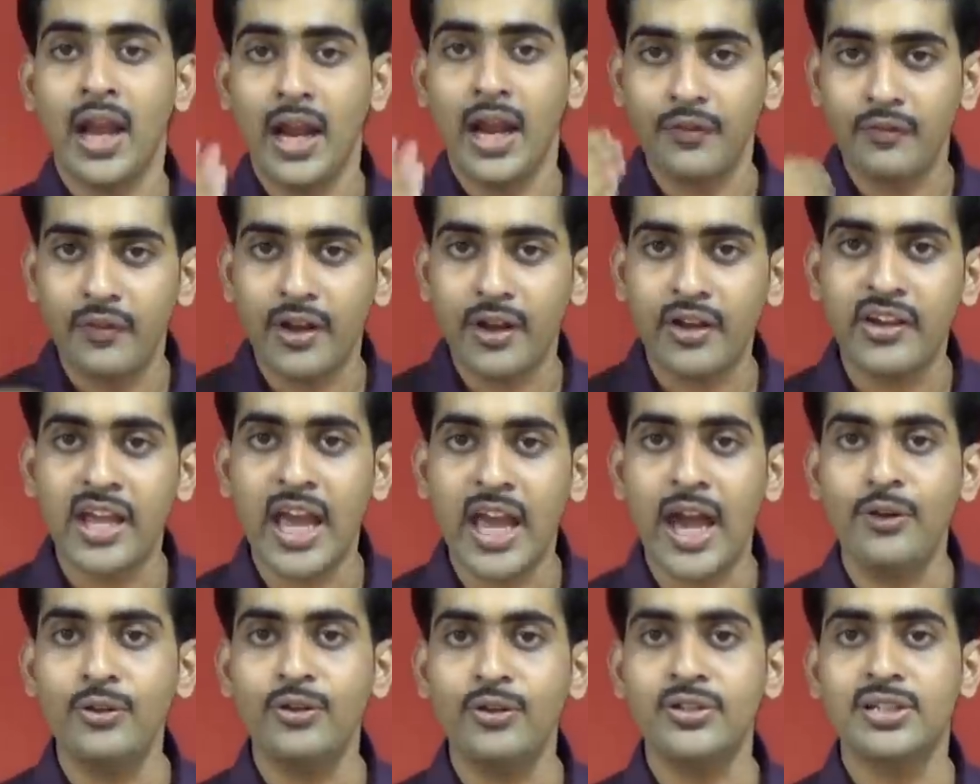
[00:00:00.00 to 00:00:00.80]
And when
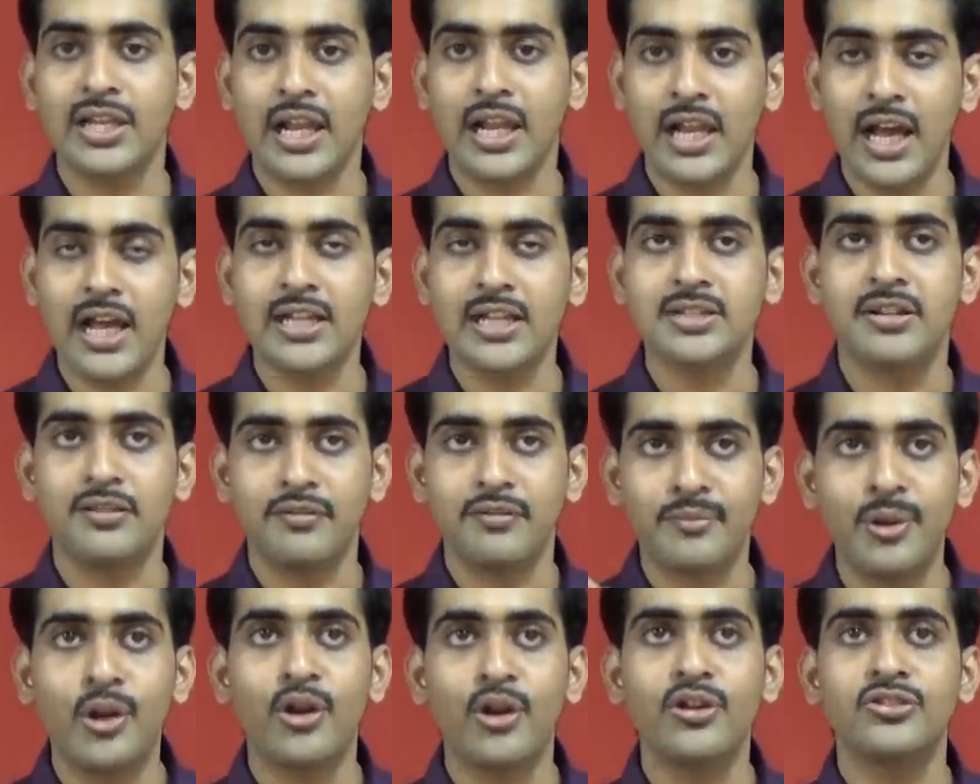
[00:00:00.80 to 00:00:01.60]
we have to sell
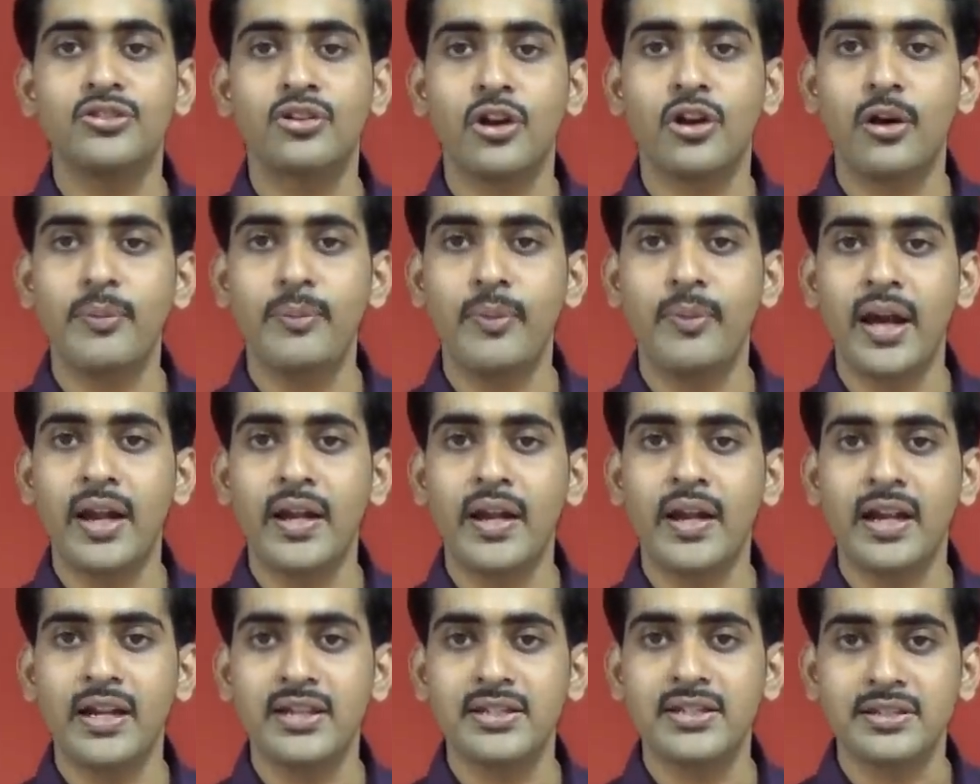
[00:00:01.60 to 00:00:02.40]
ourselves, because job
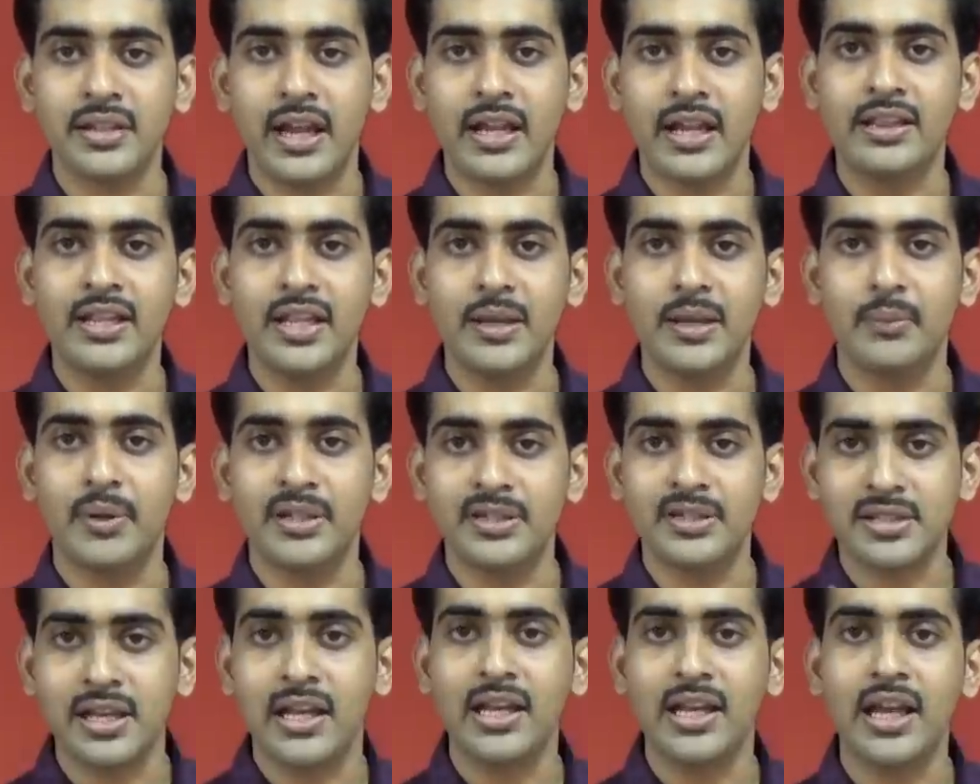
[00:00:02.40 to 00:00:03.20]
market is nothing
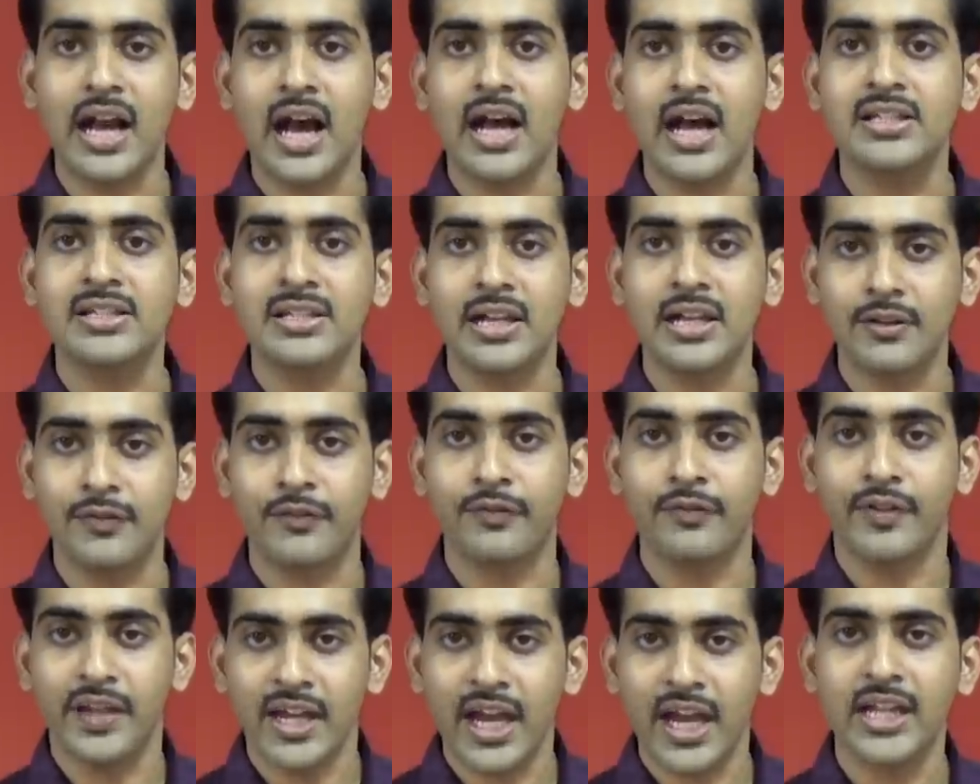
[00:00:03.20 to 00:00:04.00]
but selling
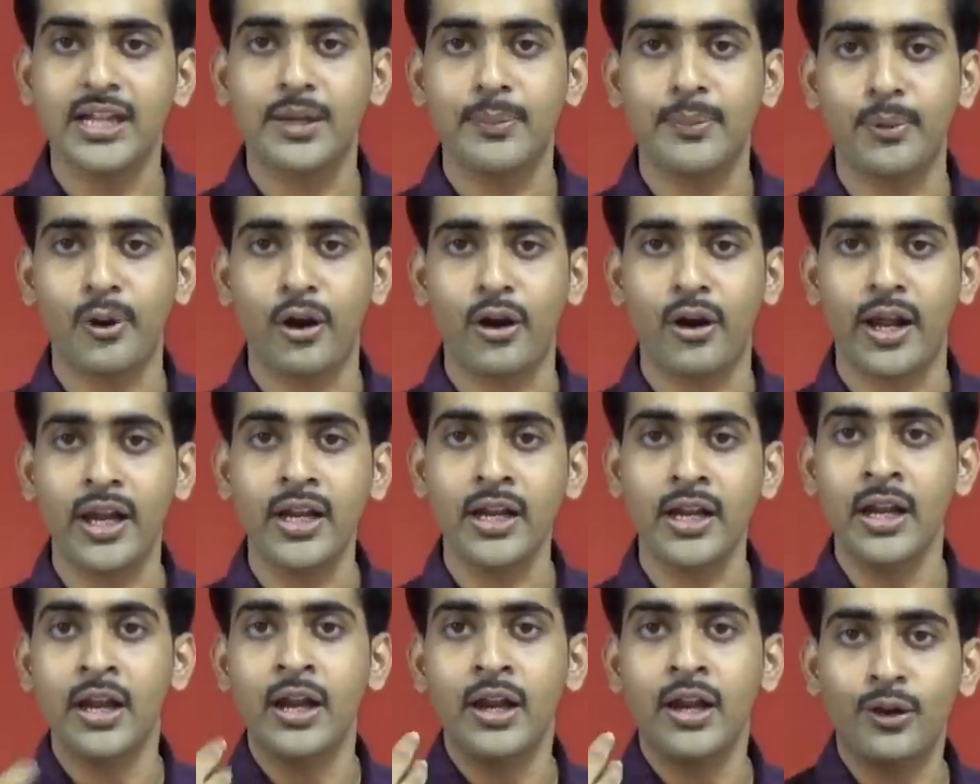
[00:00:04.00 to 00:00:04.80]
ourselves, we are the
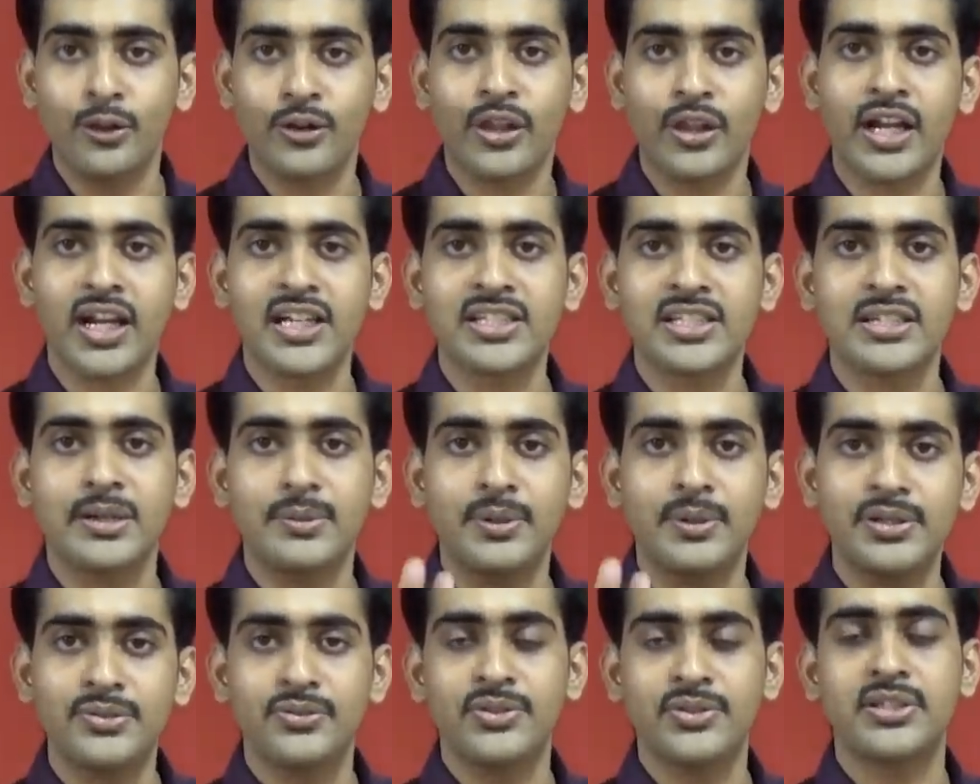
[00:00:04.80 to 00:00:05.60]
product to the
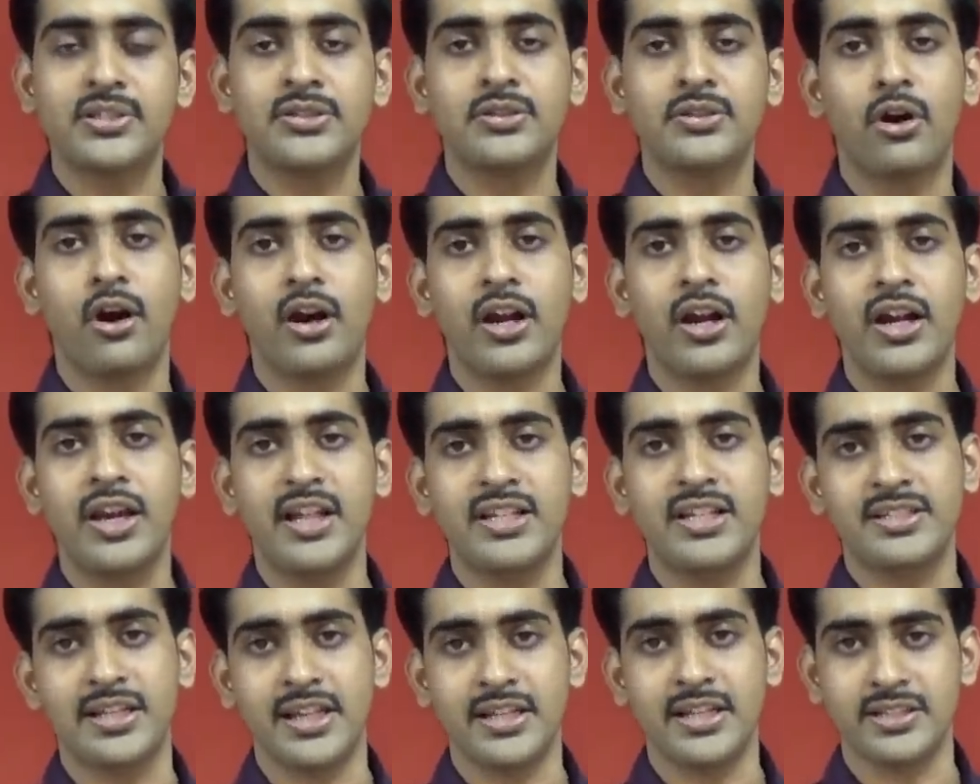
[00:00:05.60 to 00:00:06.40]
customers, which is the
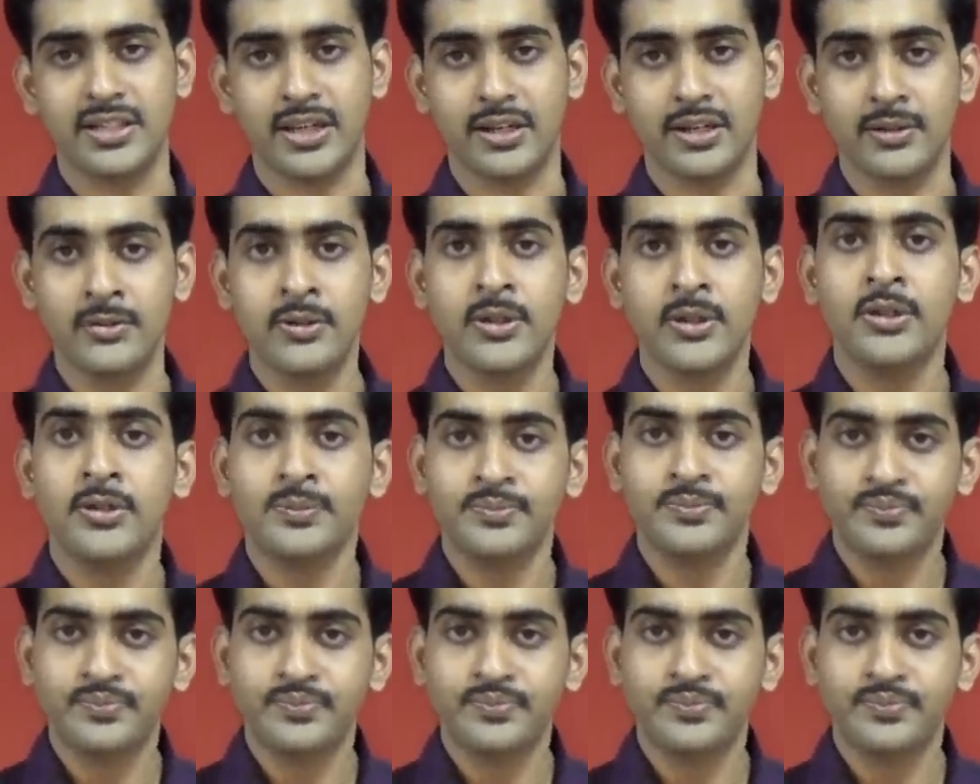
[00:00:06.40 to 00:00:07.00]
organization.